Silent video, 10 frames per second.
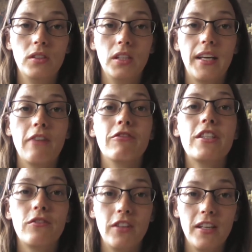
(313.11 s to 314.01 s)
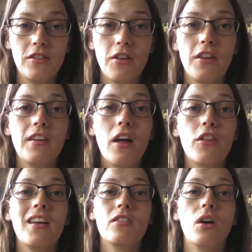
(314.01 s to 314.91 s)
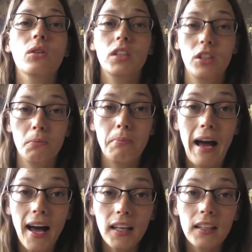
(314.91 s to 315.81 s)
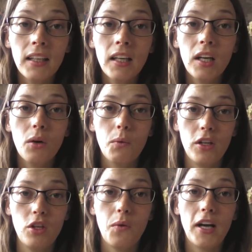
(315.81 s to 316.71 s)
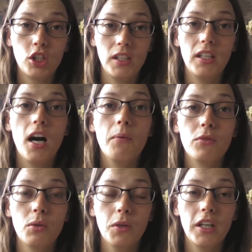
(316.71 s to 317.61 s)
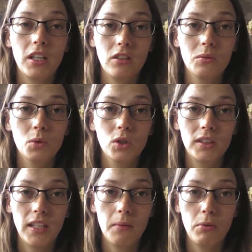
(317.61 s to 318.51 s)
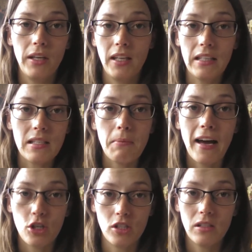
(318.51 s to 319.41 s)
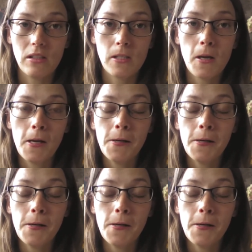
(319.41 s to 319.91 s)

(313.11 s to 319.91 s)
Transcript: to get rid of these so that nothing is holding you back when you actually come to working towards it, putting in some actions.